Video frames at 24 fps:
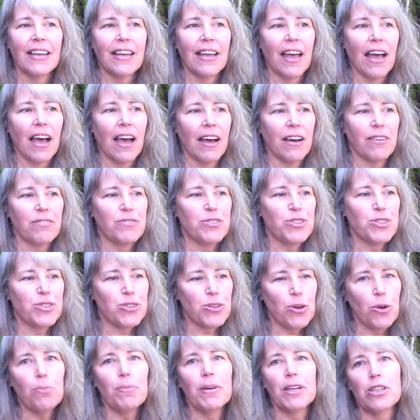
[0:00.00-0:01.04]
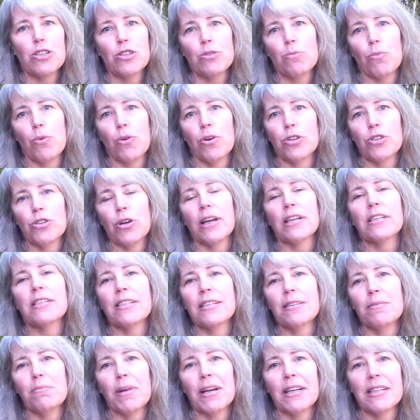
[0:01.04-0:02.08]
have so much more trust
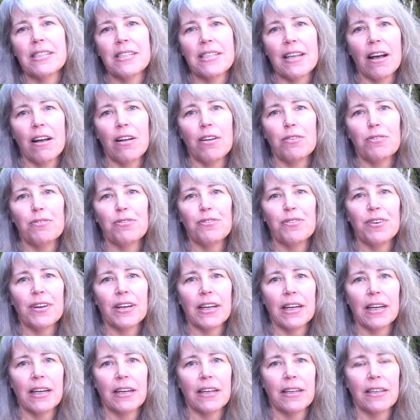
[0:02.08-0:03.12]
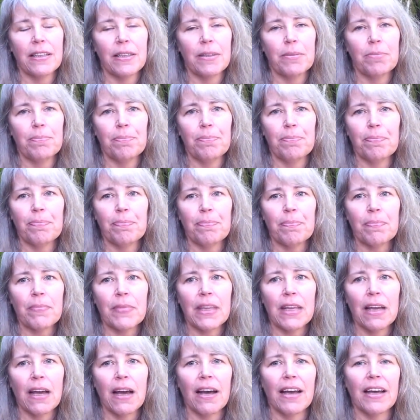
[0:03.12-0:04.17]
in myself. I
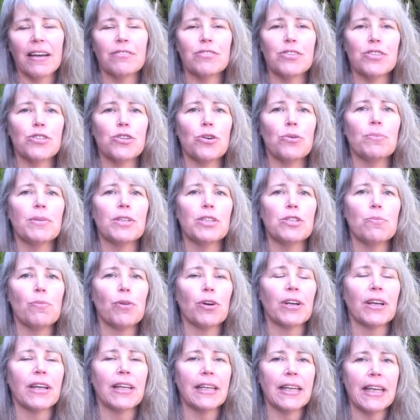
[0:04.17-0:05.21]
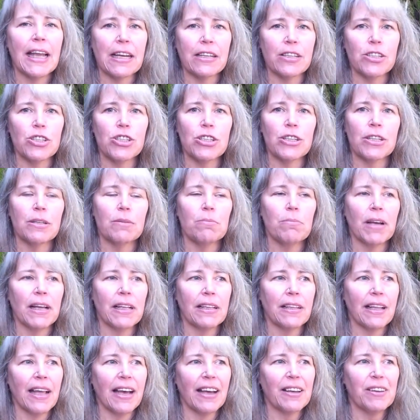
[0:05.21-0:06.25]
have so much more connection in my
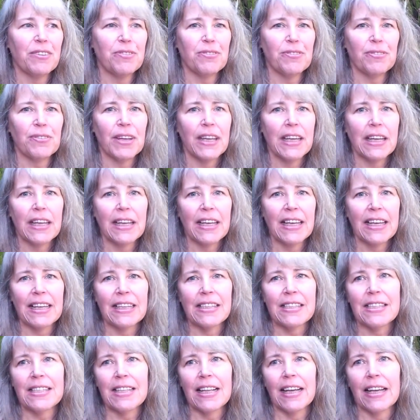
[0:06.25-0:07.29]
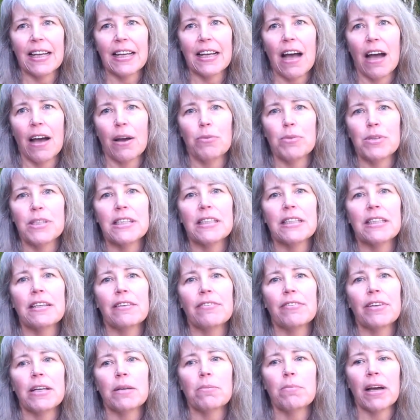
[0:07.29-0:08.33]
life. It's like I was
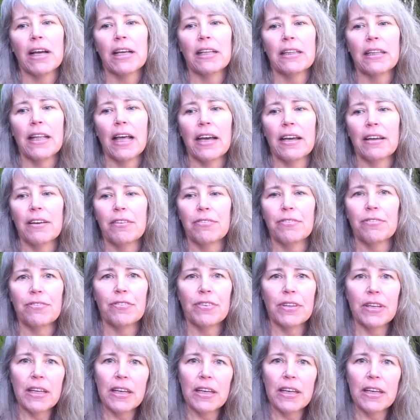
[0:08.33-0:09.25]
living my life